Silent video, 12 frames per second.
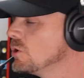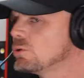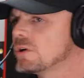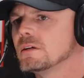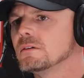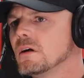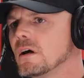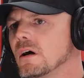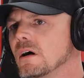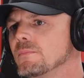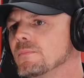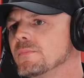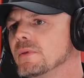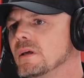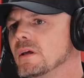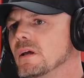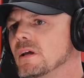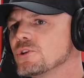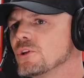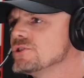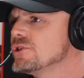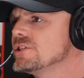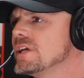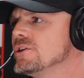Okay. So
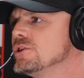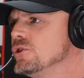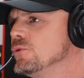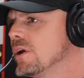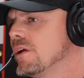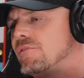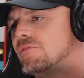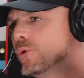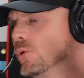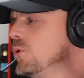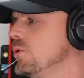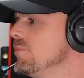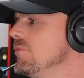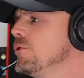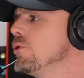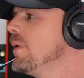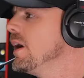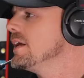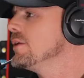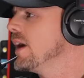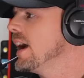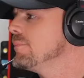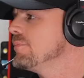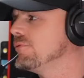let's just say you want a full body
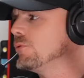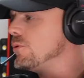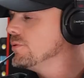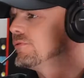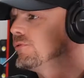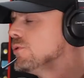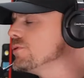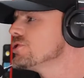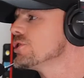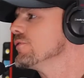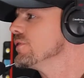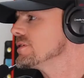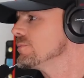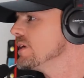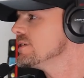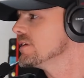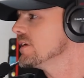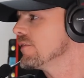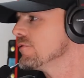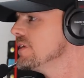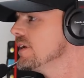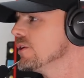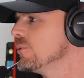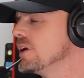wrap, full service, basically
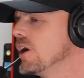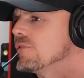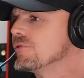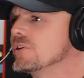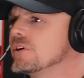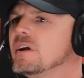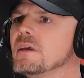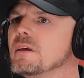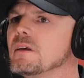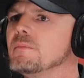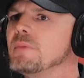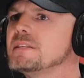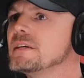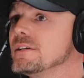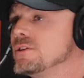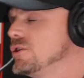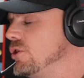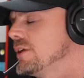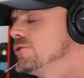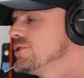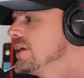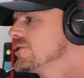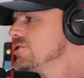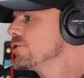everything that we offer. Basically, like you
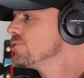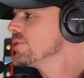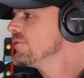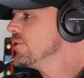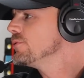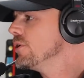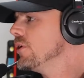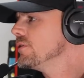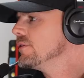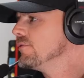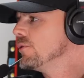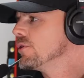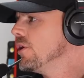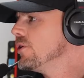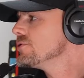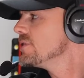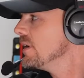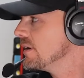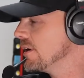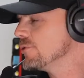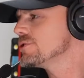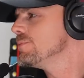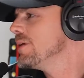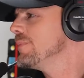said, it starts with the phone call. The phone calls
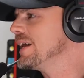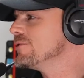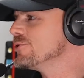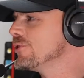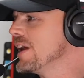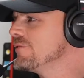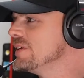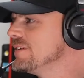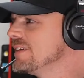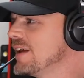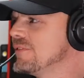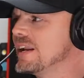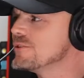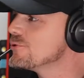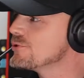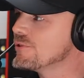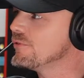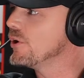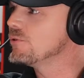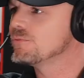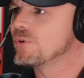goes to my manager, Kevin. Kevin answers the phone.